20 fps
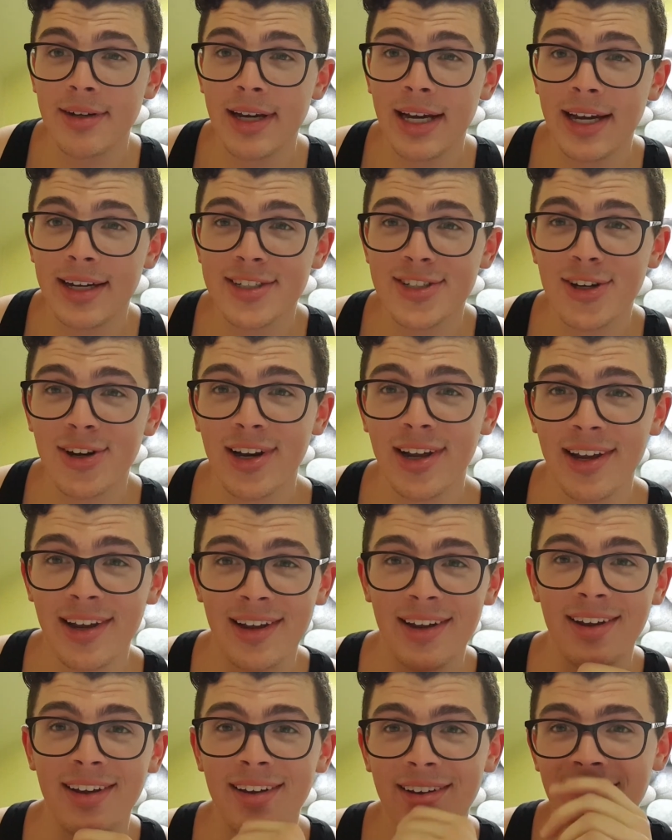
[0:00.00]
I
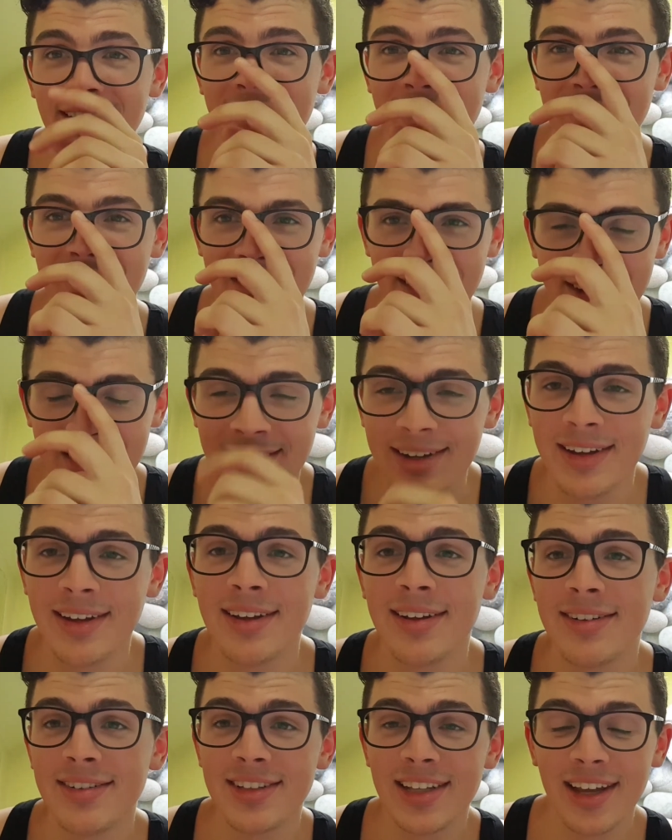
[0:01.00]
actually
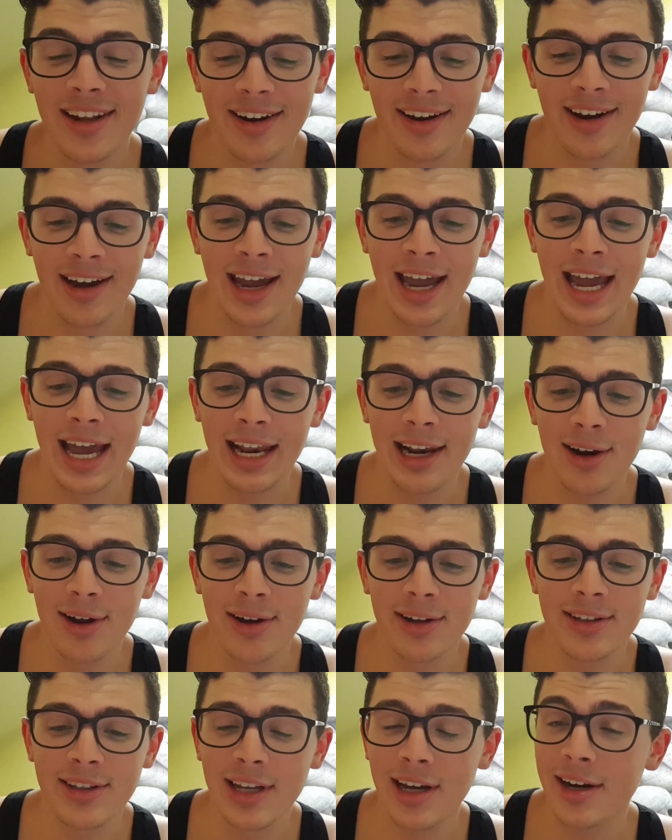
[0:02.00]
did a
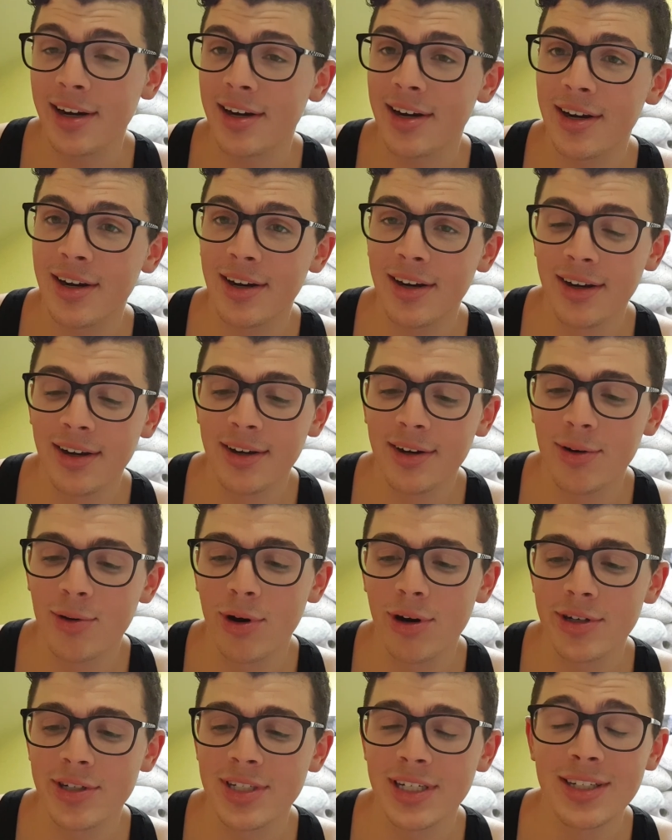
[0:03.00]
hella dark
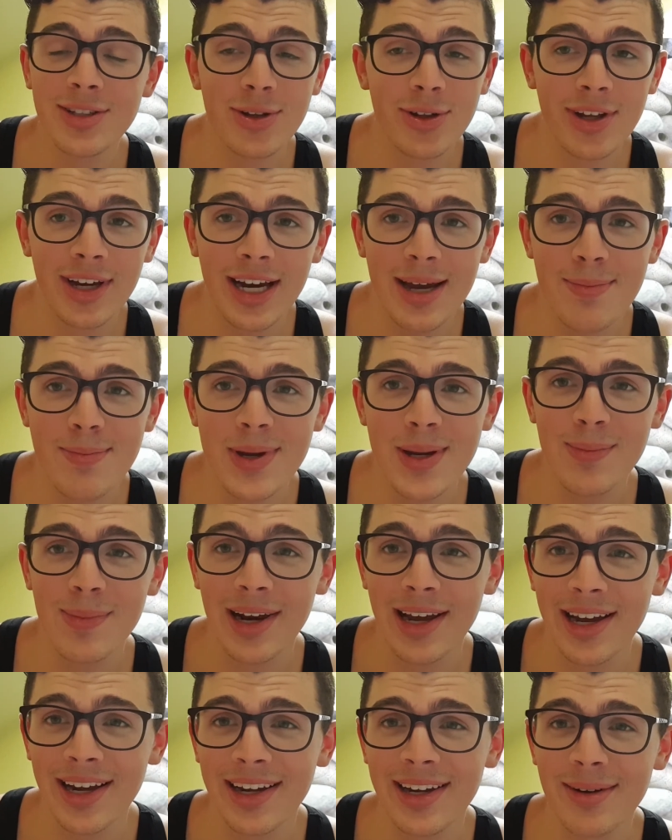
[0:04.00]
cross into the
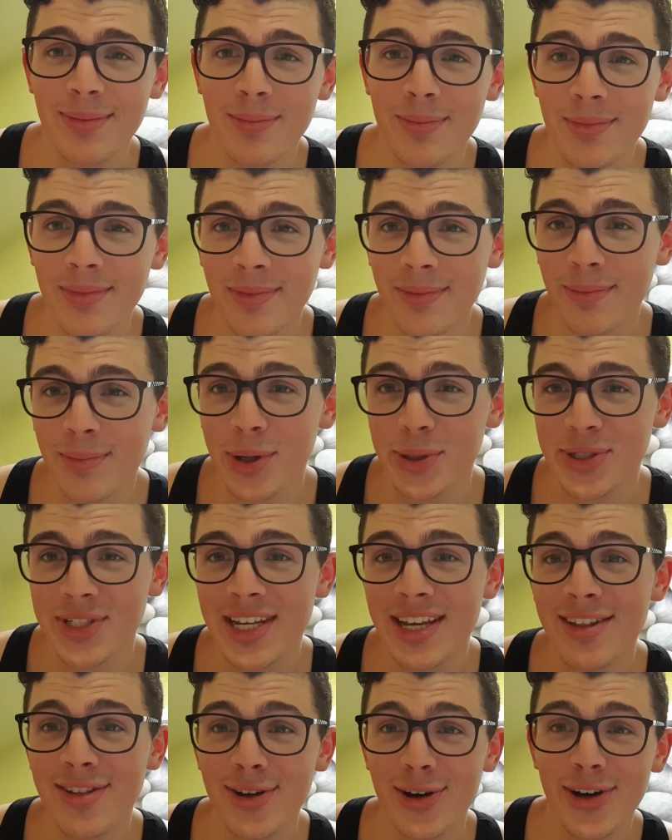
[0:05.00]
high beam like
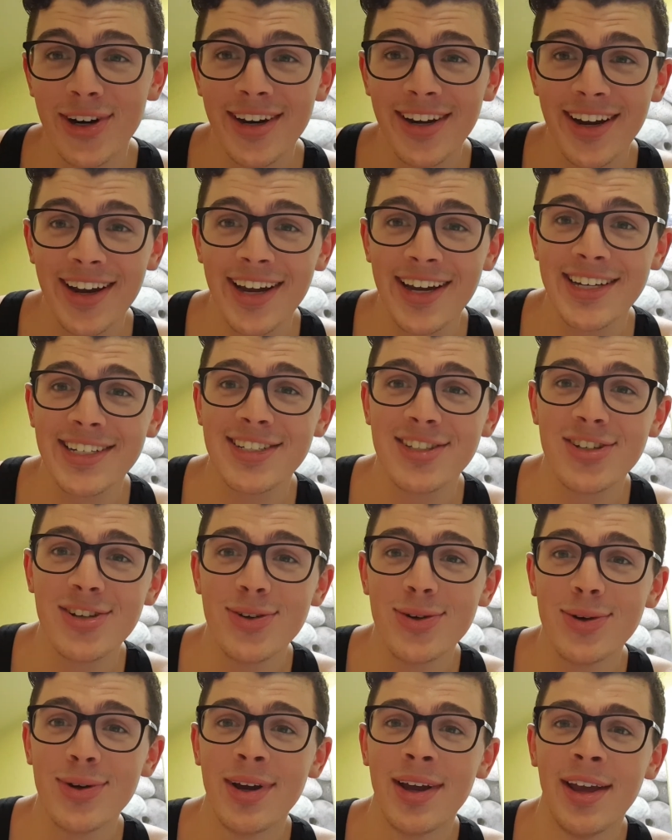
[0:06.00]
most E30
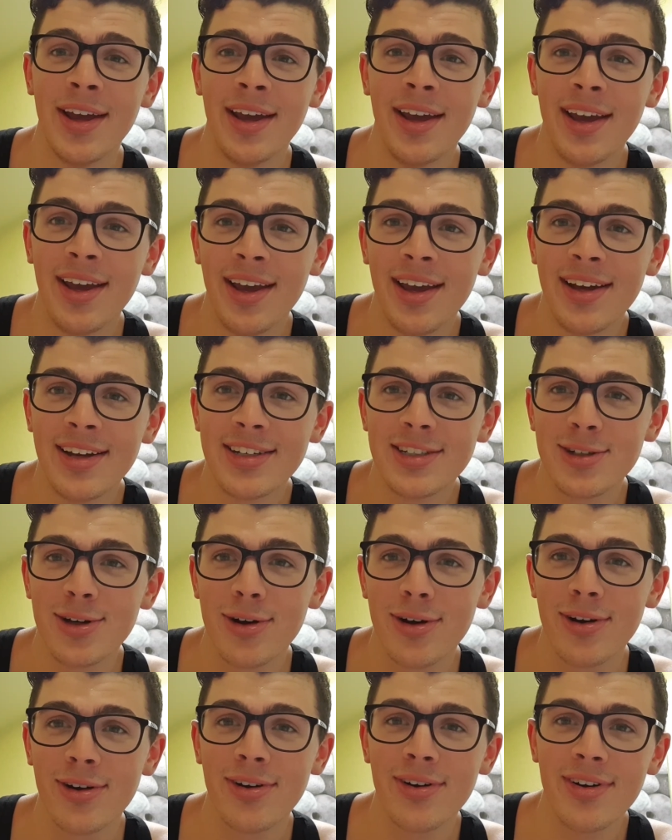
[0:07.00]
guys do.
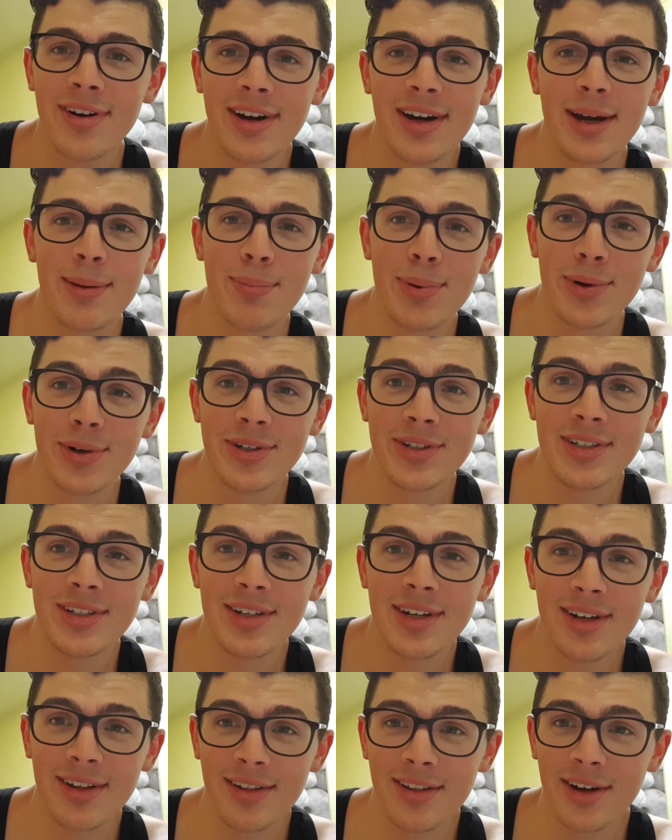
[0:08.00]
So I
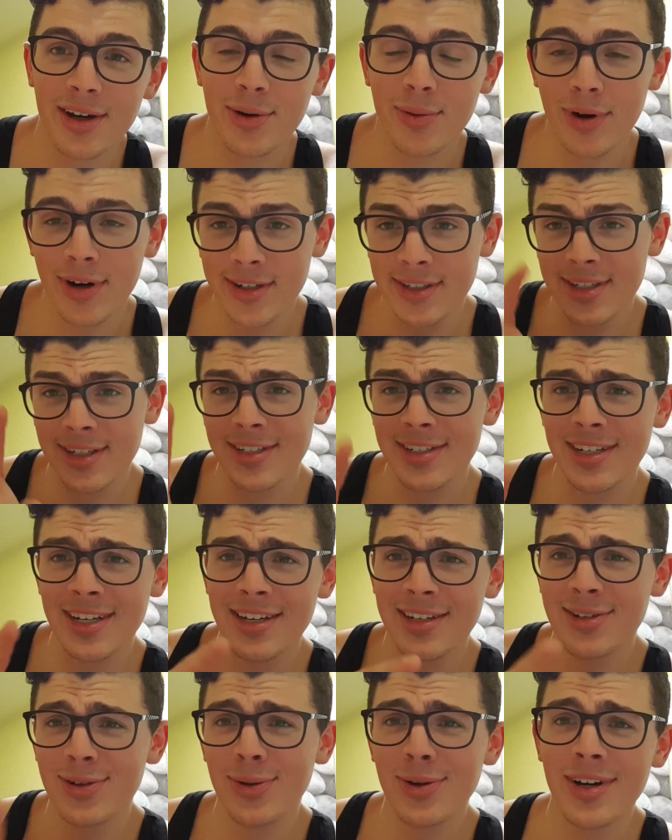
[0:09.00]
put the
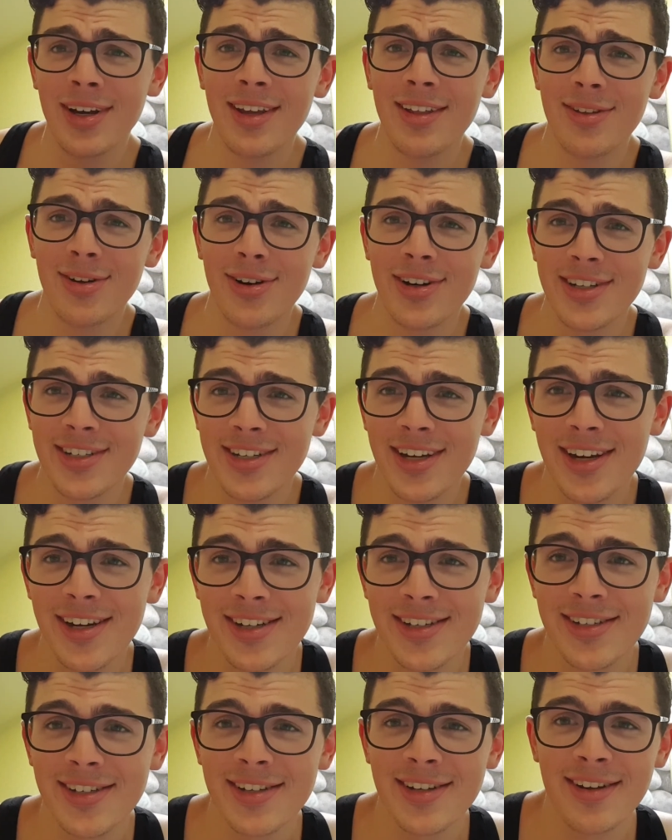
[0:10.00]
crosses into a
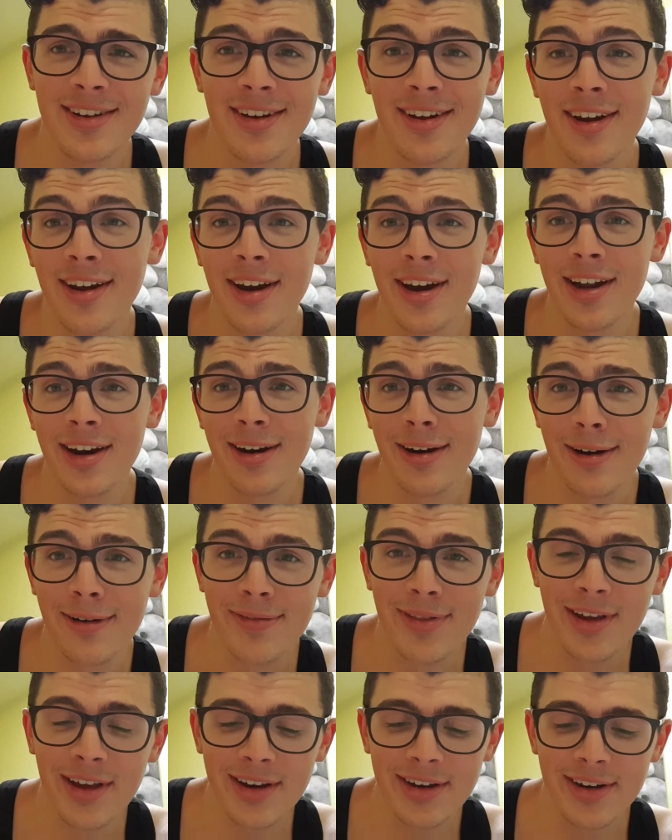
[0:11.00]
E36,
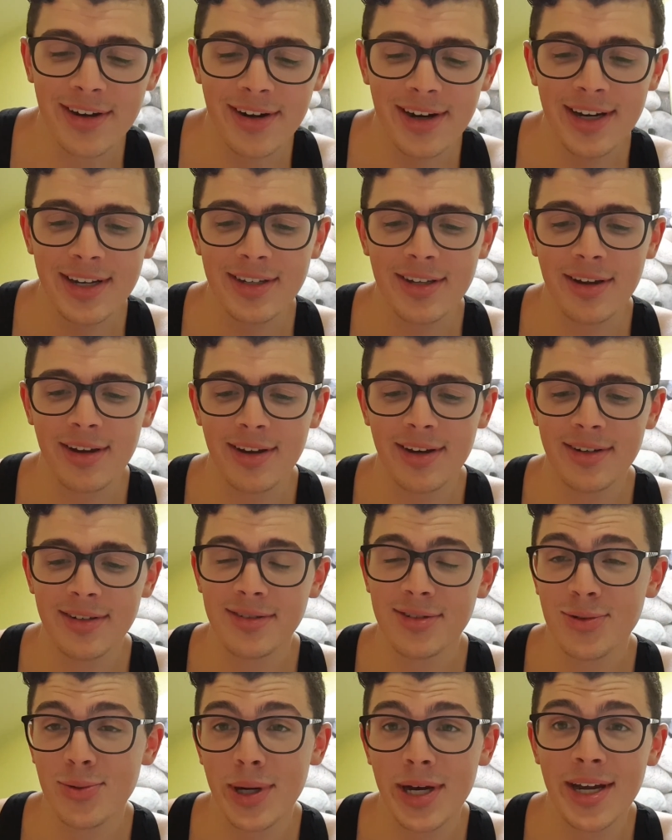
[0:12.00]
got it off the
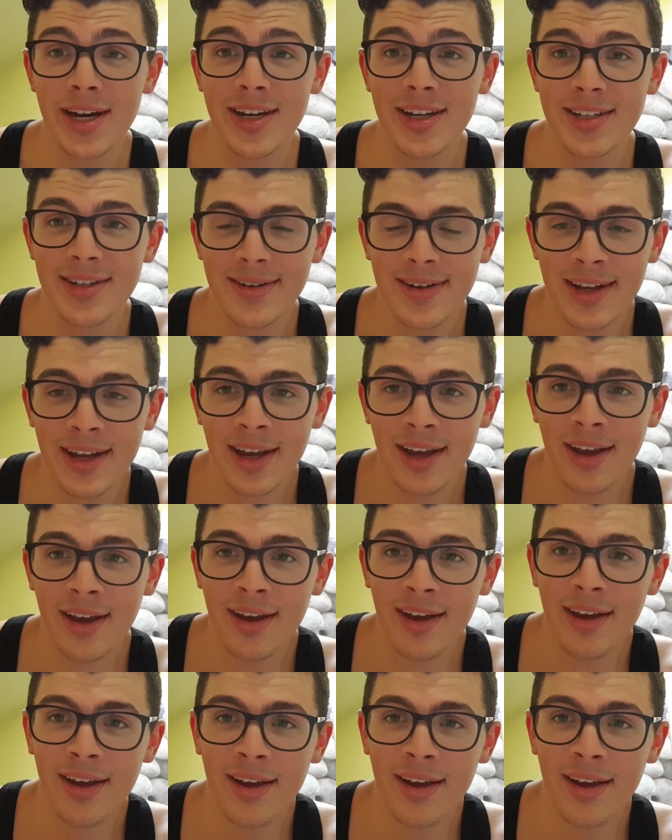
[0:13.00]
internet and tried